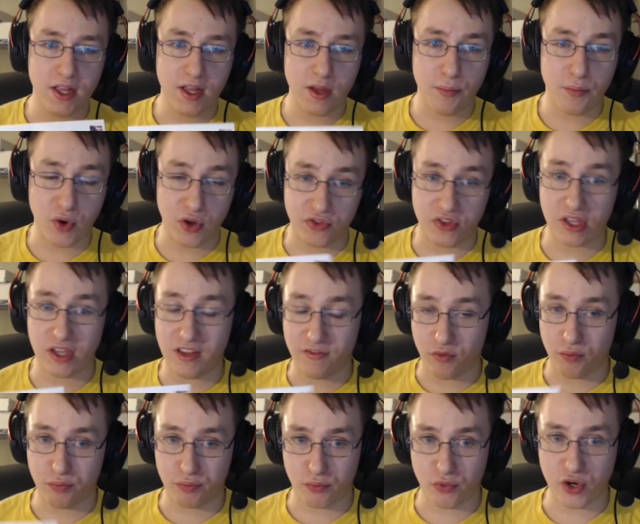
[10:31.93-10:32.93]
But they have a
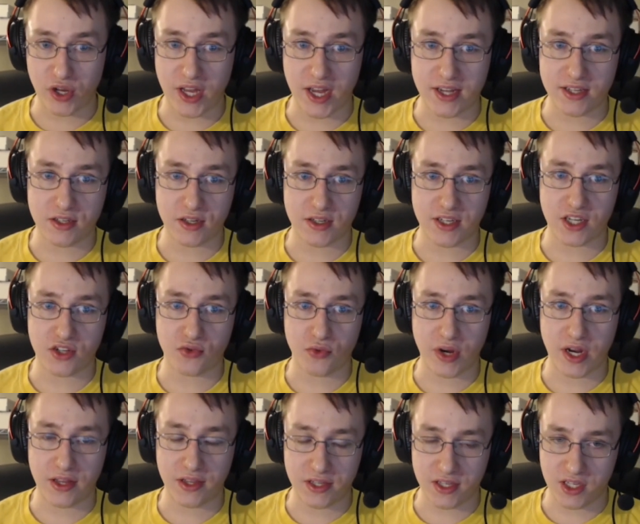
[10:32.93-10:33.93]
pretty high success
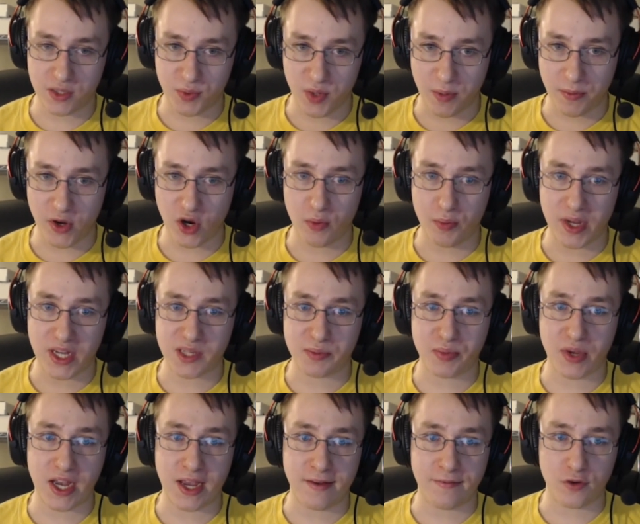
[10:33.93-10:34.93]
rate. This is probably your best
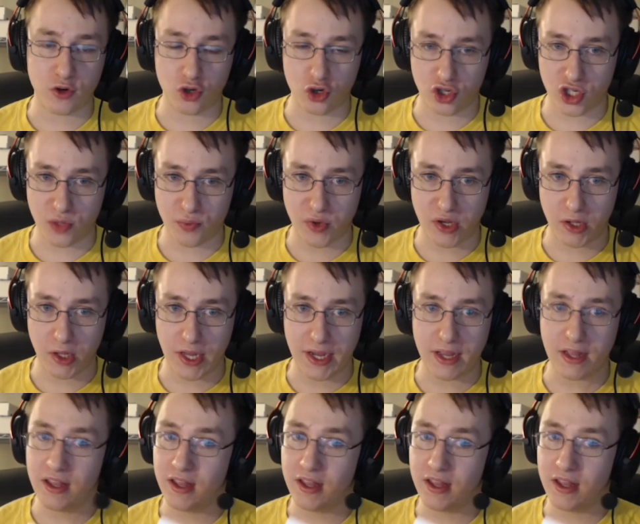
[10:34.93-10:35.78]
bet if you're just shipping like